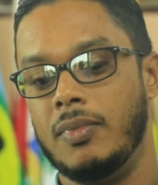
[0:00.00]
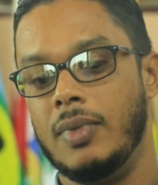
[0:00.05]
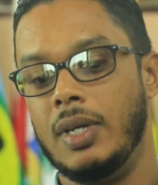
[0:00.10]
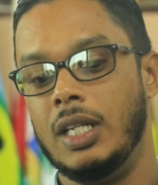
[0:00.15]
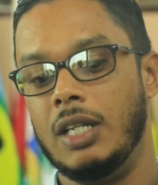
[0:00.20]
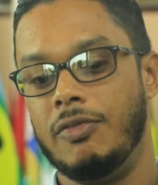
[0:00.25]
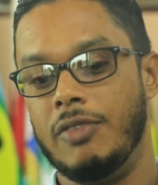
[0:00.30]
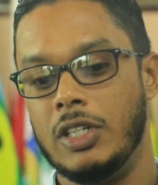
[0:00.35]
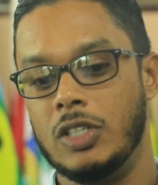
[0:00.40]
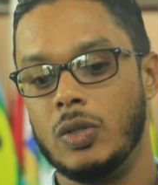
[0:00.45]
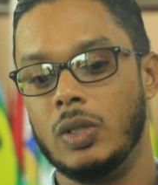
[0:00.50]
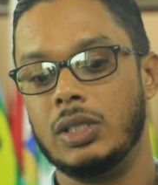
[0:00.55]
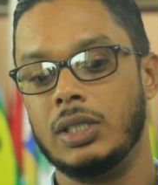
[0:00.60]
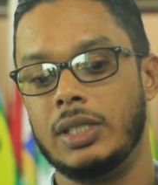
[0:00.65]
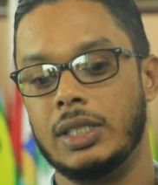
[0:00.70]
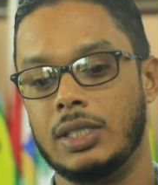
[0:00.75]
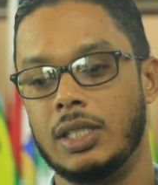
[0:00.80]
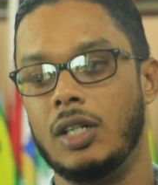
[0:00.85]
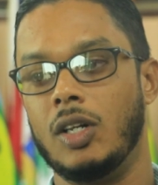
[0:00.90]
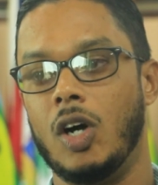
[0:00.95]
individual
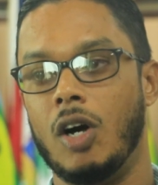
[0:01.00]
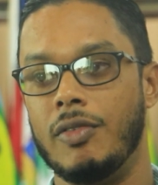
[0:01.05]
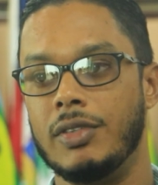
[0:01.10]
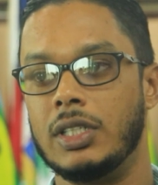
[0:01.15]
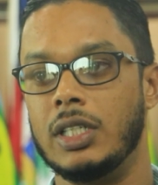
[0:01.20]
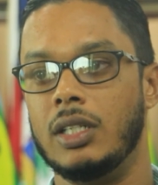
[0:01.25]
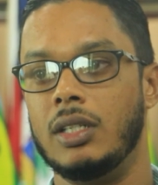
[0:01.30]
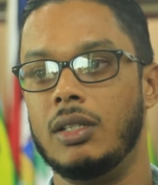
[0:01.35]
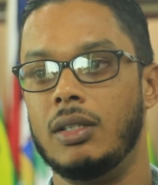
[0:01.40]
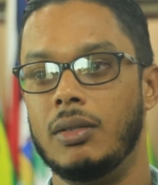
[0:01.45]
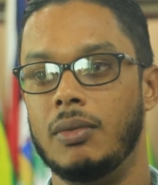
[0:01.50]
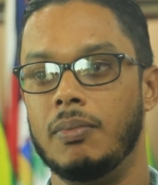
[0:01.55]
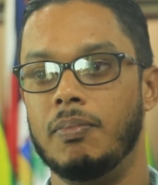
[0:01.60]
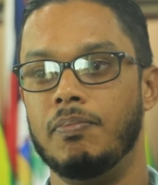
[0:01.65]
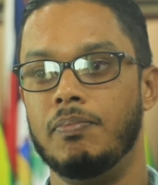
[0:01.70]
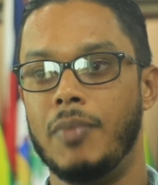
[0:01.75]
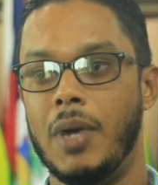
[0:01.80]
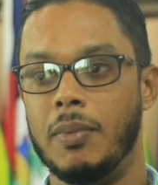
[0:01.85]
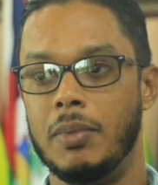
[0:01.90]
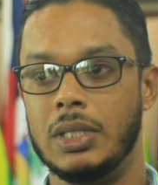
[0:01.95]
statistical office
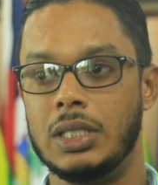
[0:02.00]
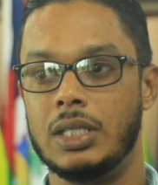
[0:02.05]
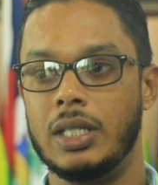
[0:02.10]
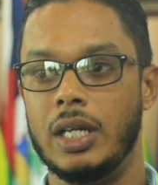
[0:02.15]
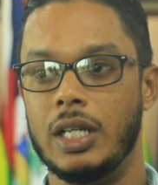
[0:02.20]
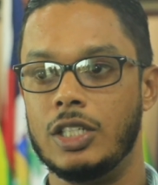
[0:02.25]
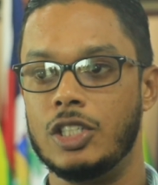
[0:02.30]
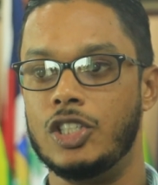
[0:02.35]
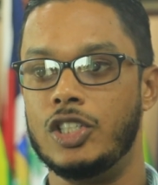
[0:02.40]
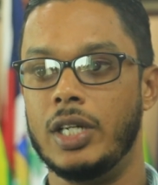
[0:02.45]
in member states